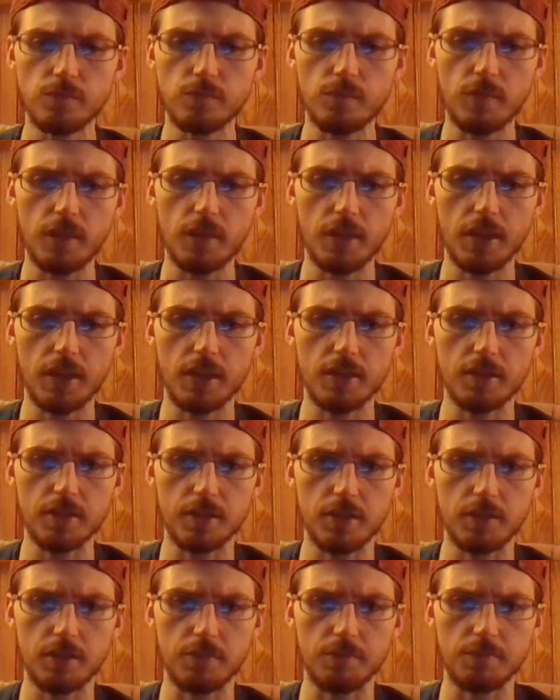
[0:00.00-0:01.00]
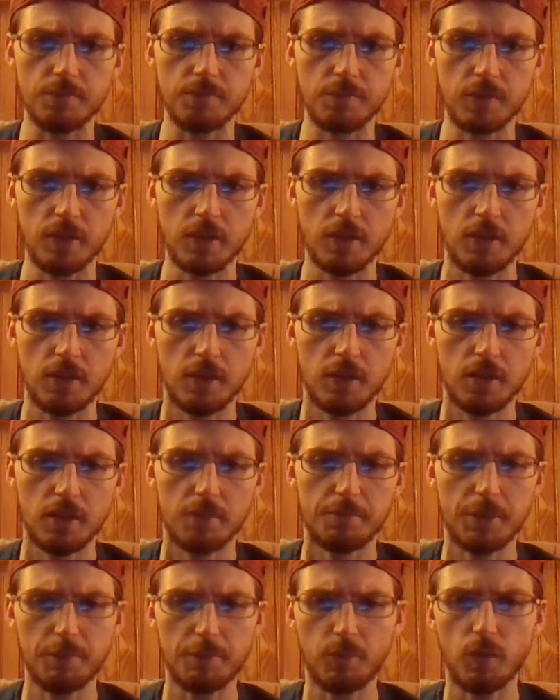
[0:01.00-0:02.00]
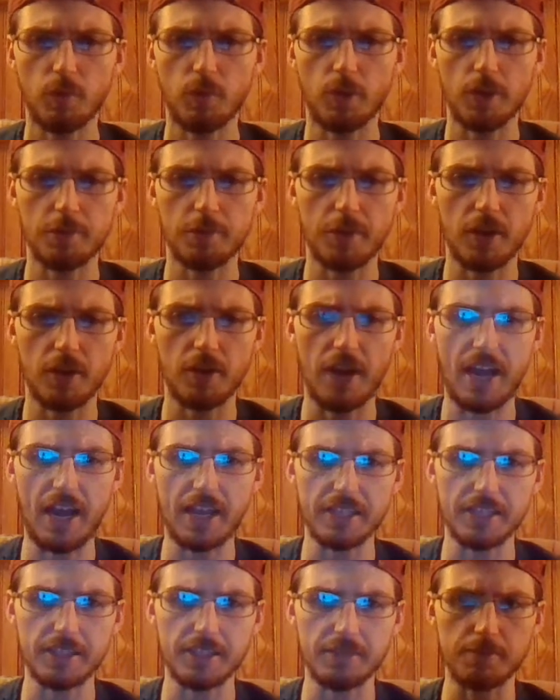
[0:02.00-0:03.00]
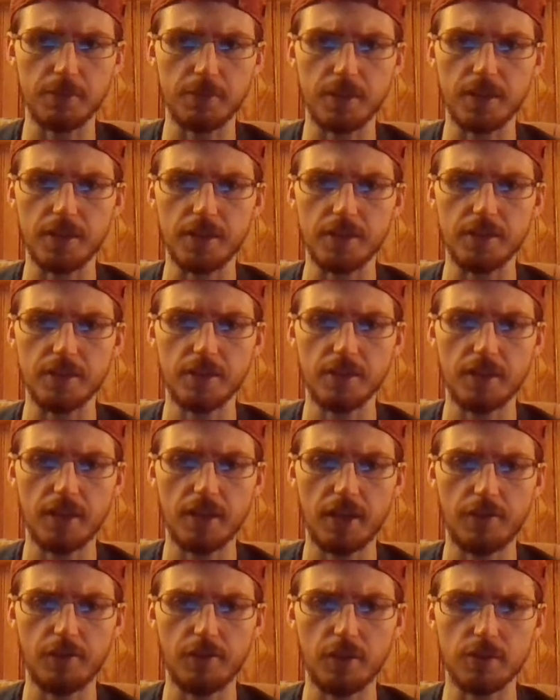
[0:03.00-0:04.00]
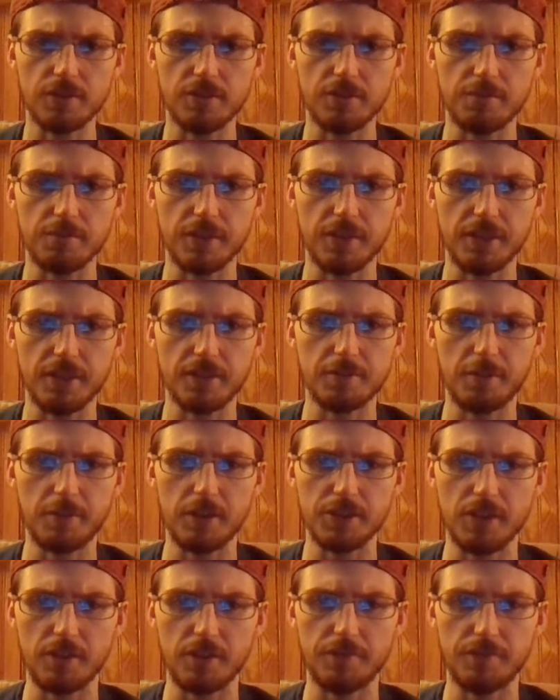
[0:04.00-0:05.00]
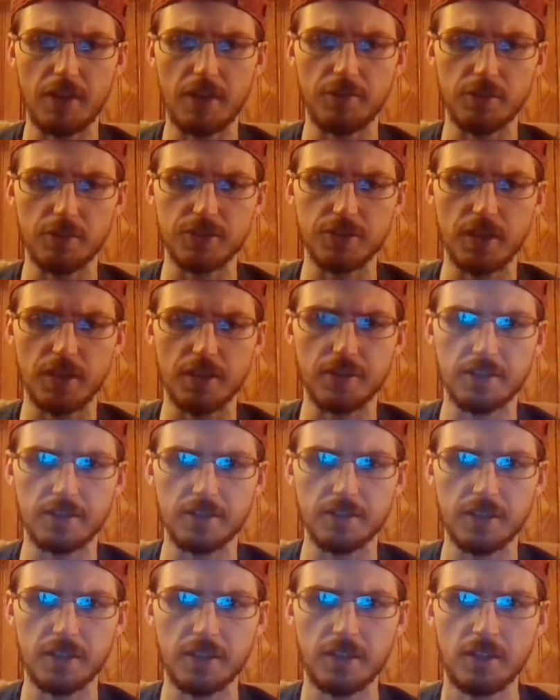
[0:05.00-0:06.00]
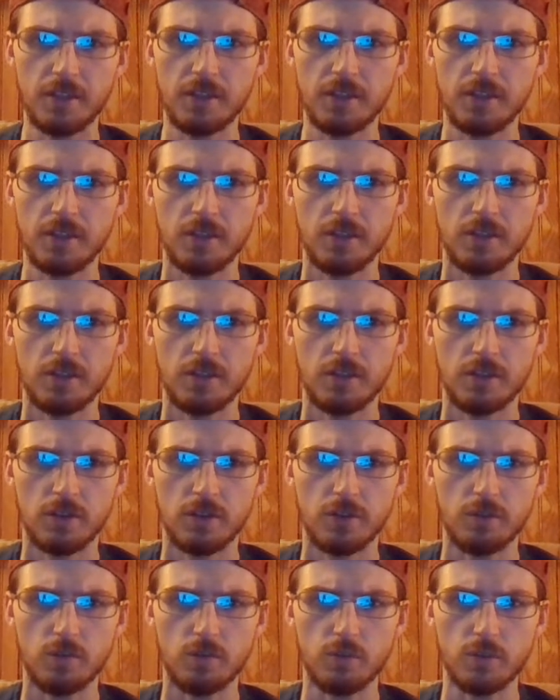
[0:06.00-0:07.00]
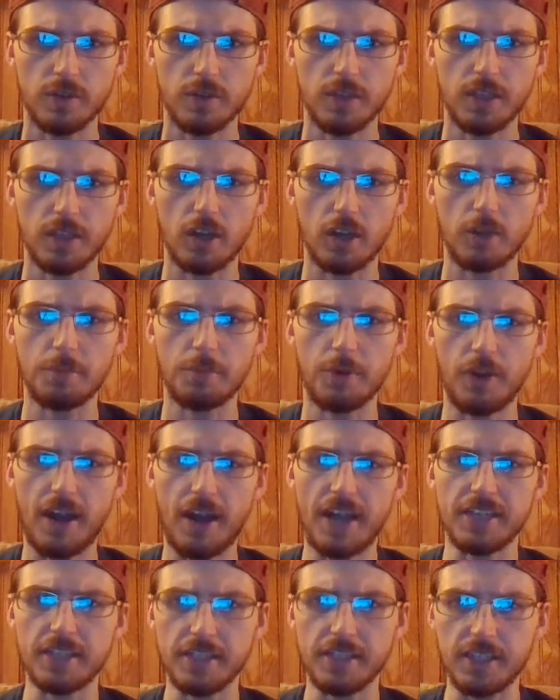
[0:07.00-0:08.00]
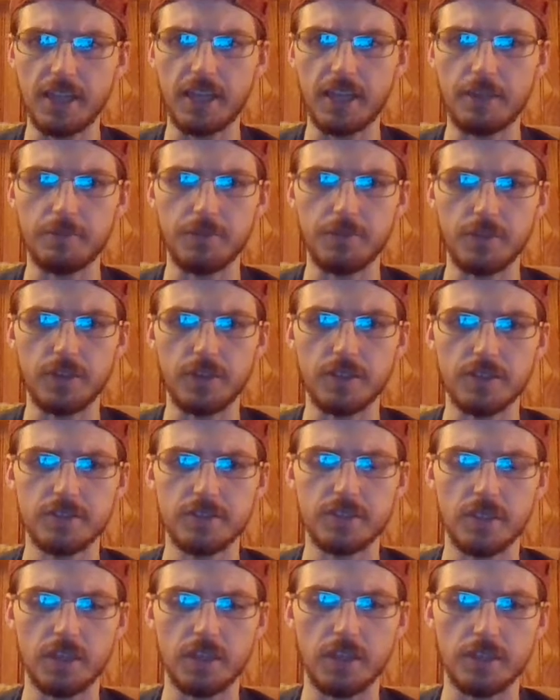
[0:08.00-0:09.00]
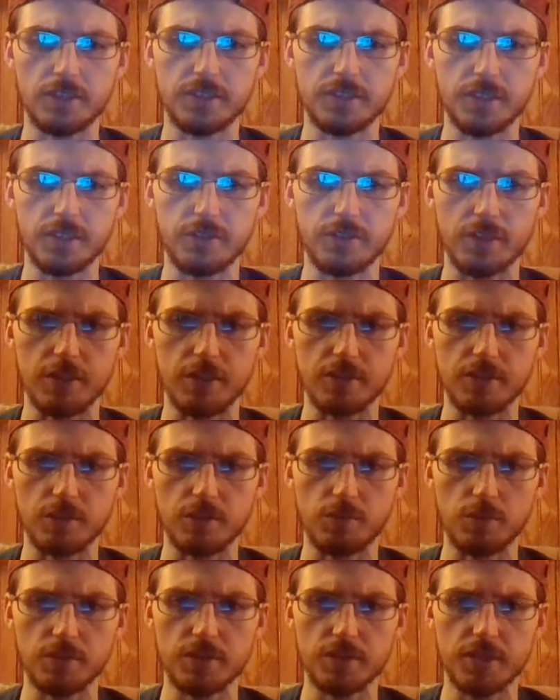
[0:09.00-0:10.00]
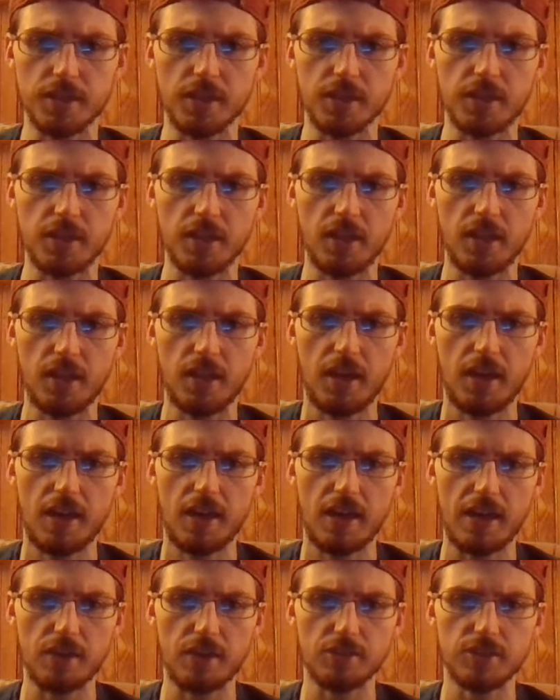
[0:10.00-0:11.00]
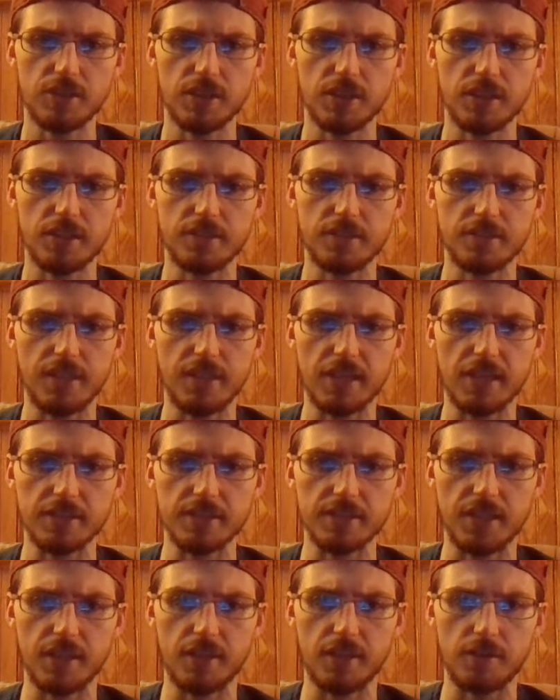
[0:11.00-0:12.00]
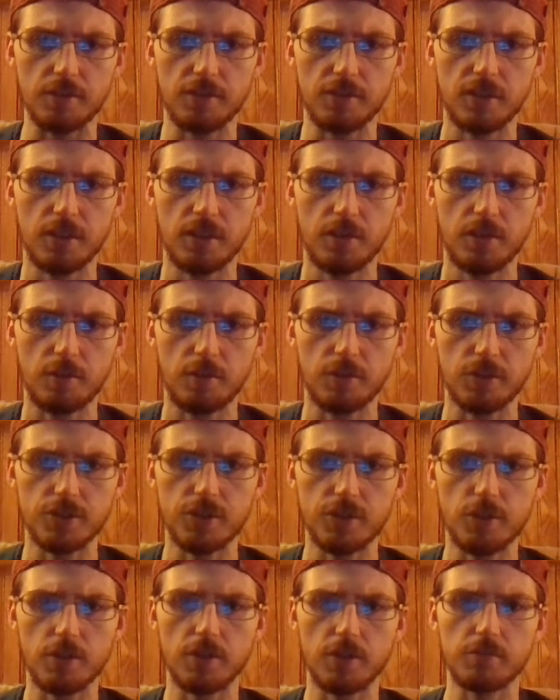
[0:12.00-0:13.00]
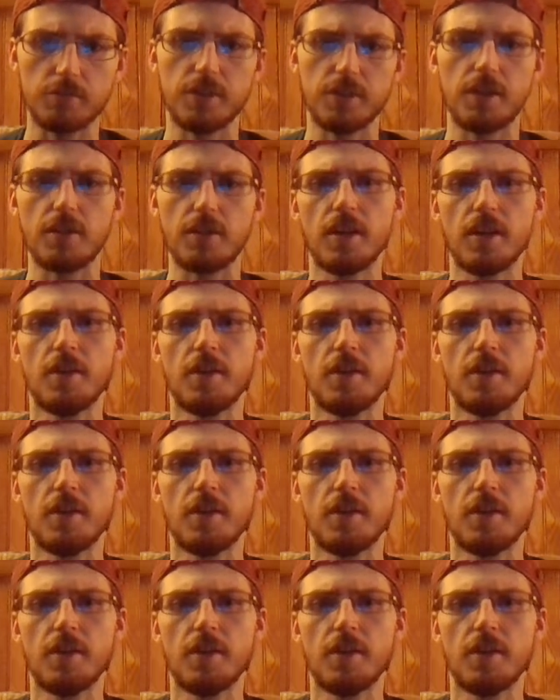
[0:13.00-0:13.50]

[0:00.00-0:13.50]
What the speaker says: And people were worried about her acting, but I've heard some things about Jon Favreau trying to really up her acting game for this series. So we'll see how she stands out when the show comes out.